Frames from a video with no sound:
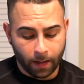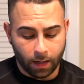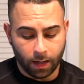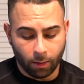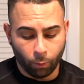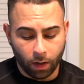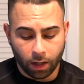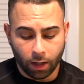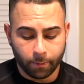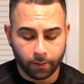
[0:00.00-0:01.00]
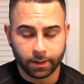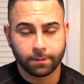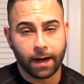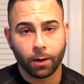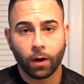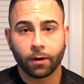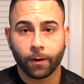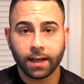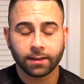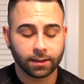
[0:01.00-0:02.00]
1 cup of basmati white
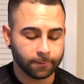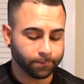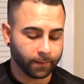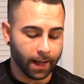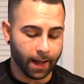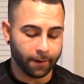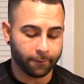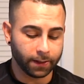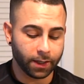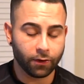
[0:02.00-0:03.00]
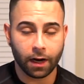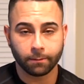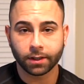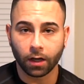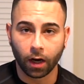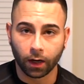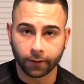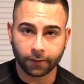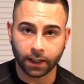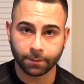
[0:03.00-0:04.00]
rice, and 50 grams
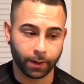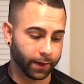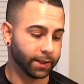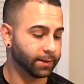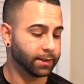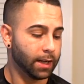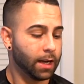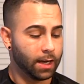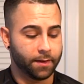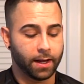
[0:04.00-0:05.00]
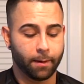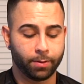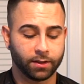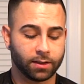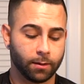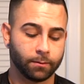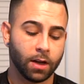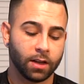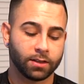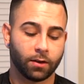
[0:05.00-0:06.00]
of asparagus. And then I put some
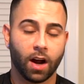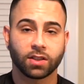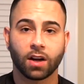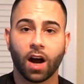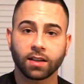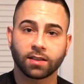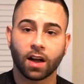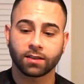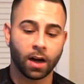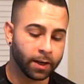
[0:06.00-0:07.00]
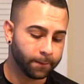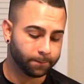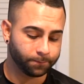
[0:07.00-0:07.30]
sriracha hot sauce on it.